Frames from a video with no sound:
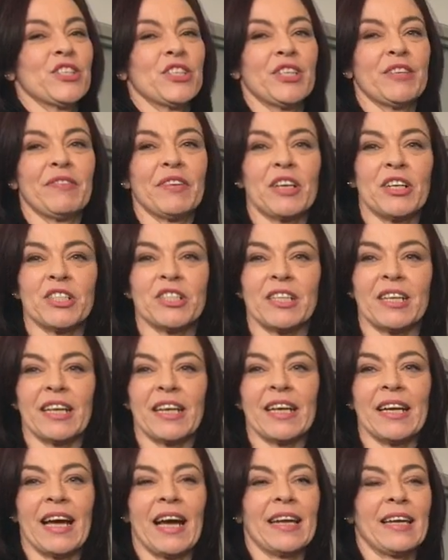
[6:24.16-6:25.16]

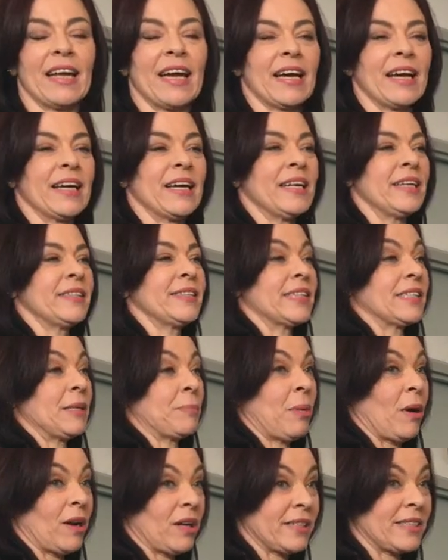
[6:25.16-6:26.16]
University, and I did a
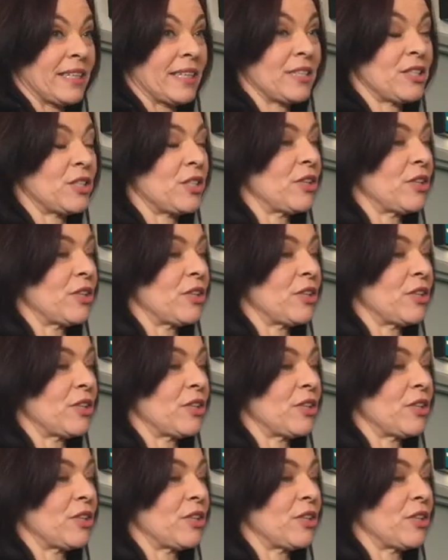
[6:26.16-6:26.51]
politics